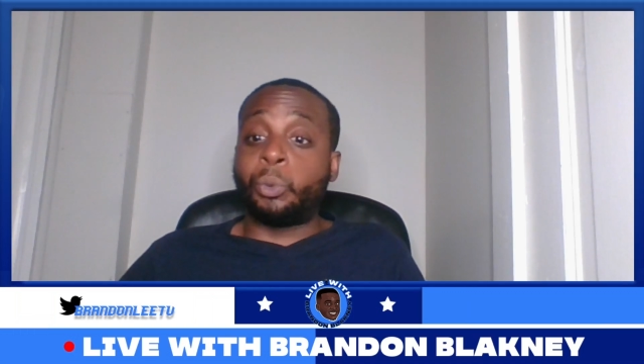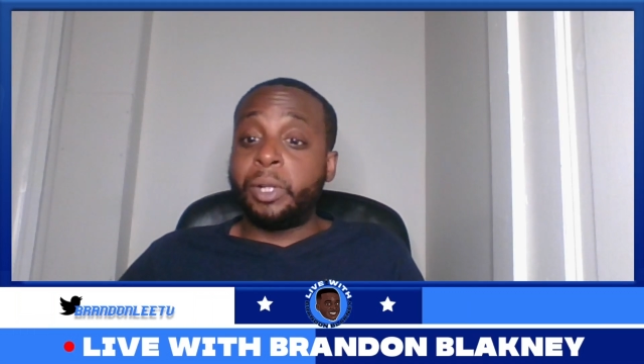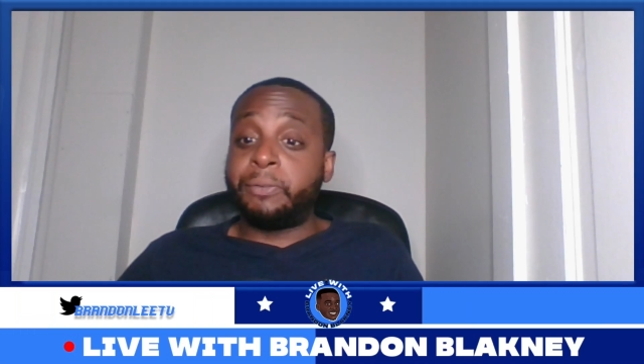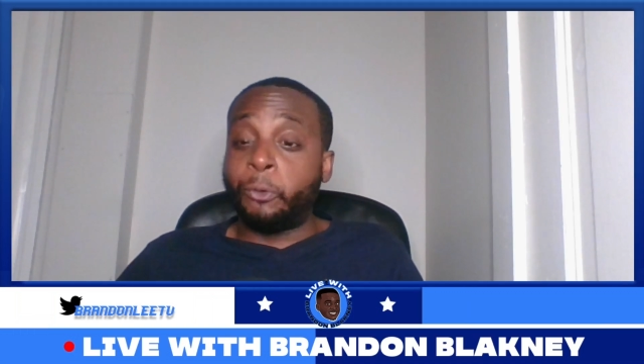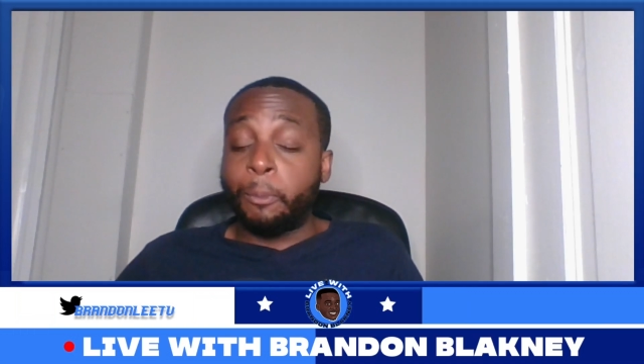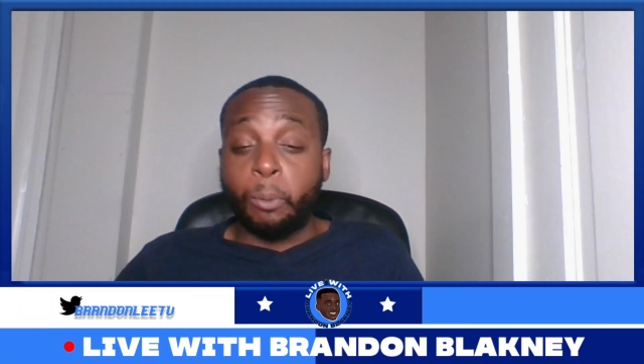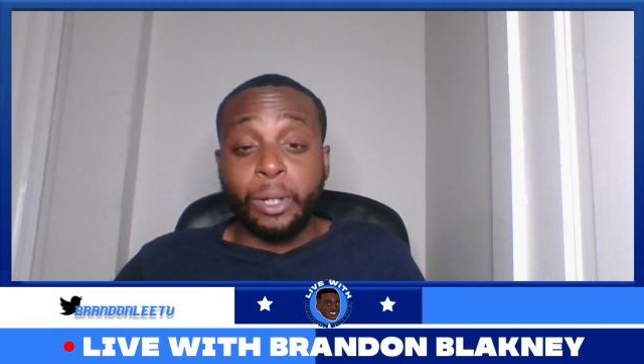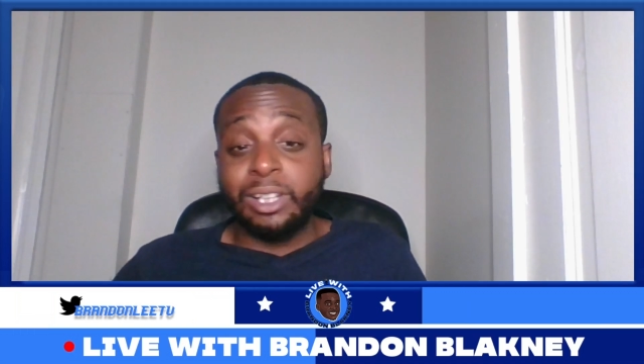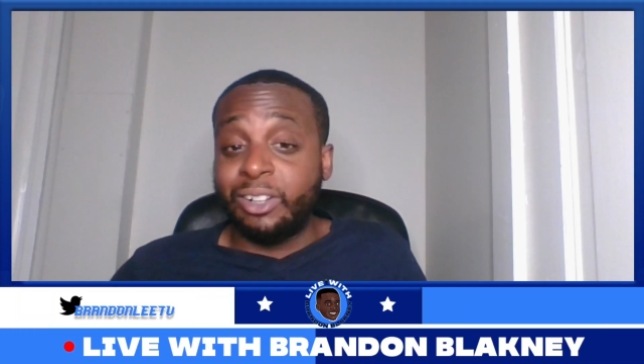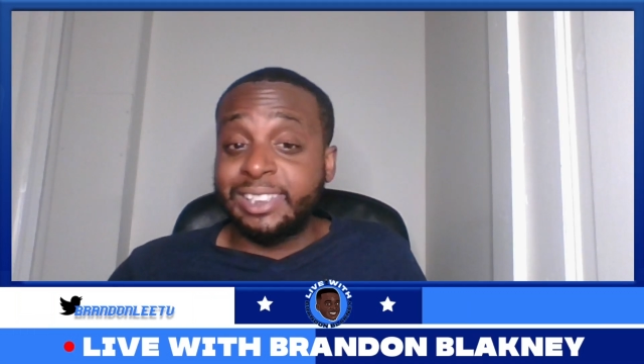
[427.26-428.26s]

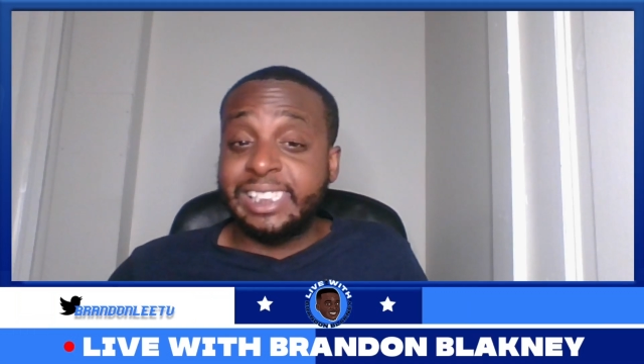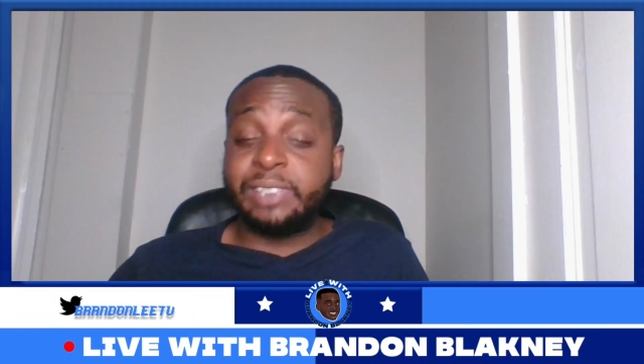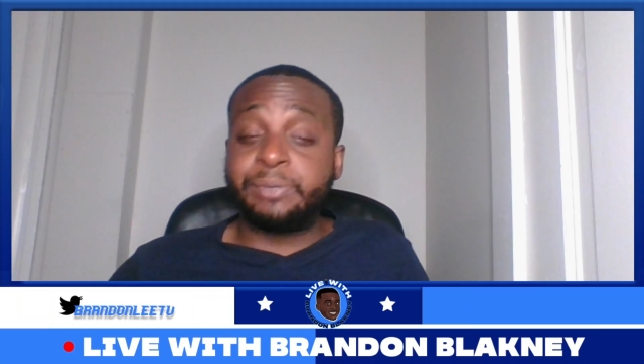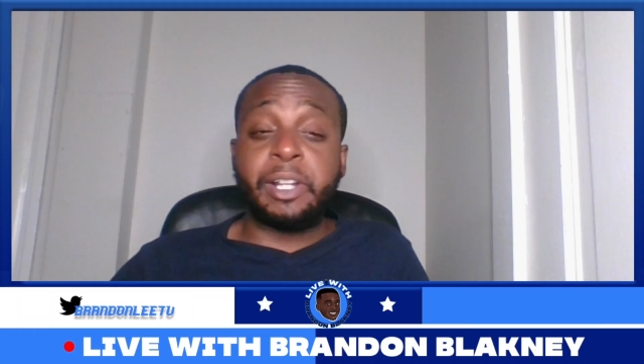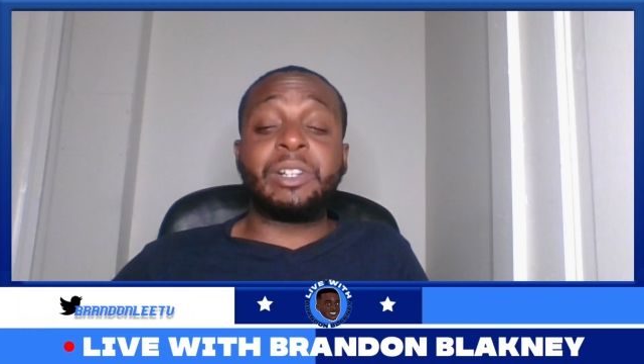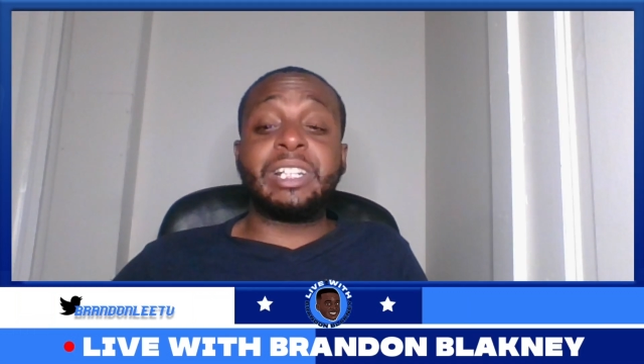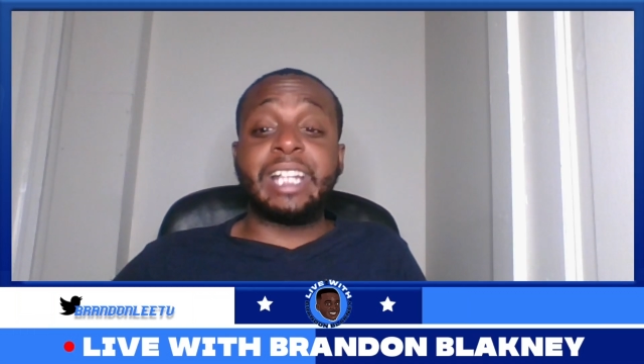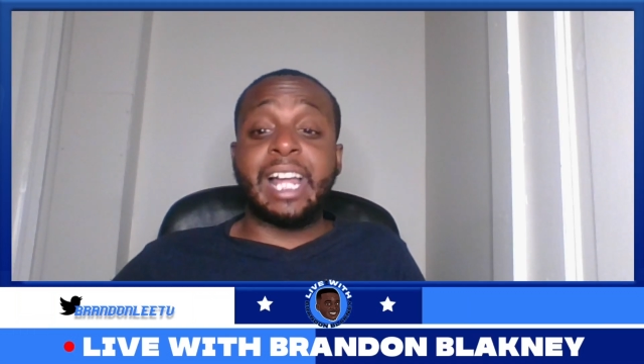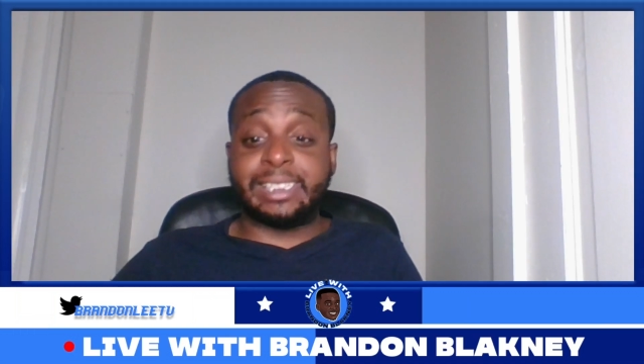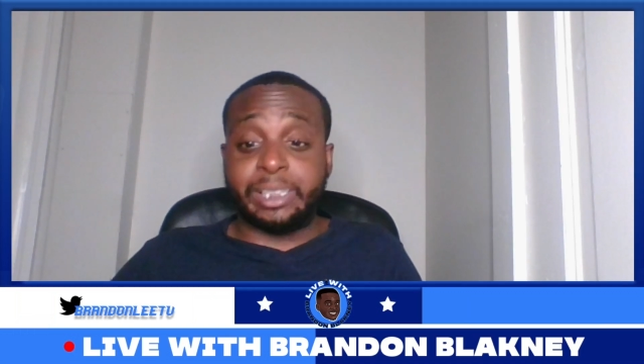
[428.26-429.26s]
24-point loss is very
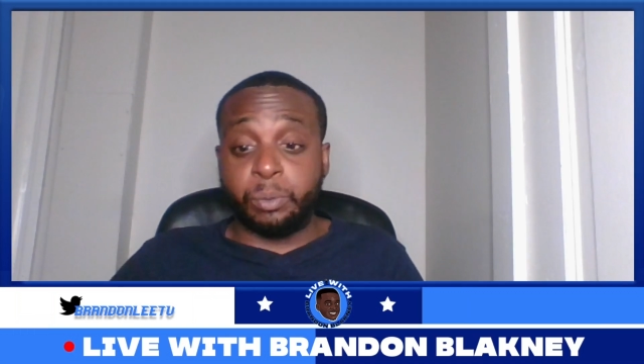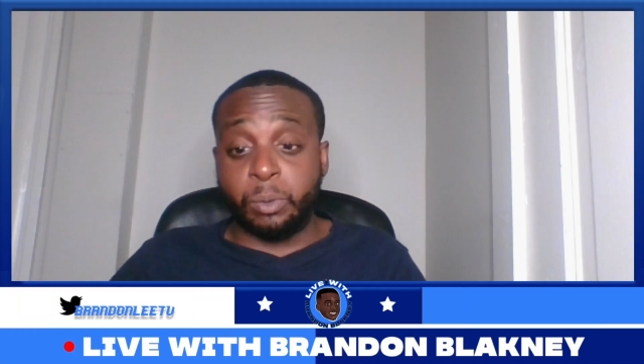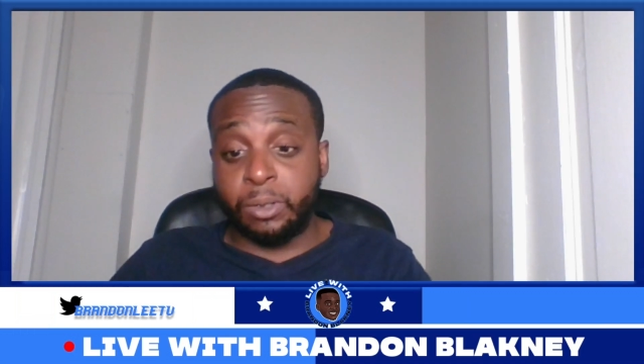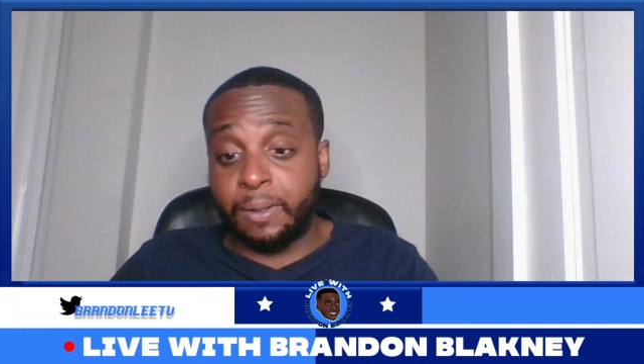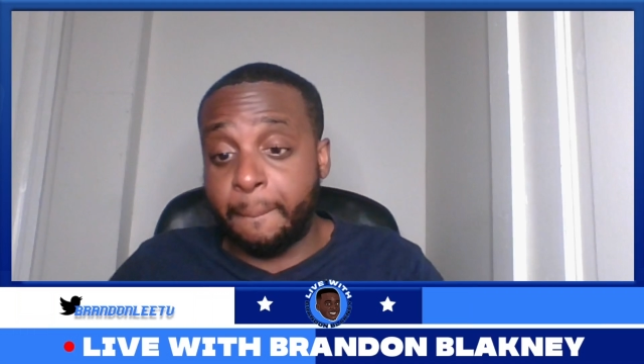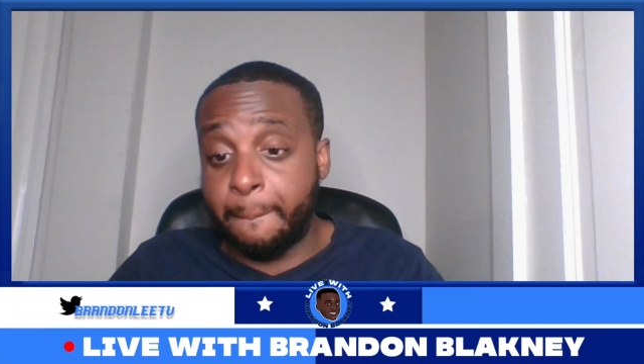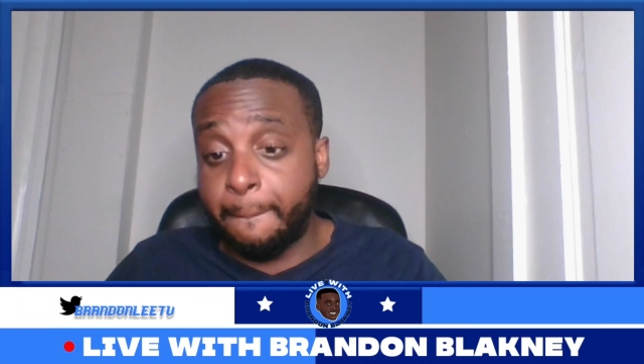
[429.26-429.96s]
nasty work.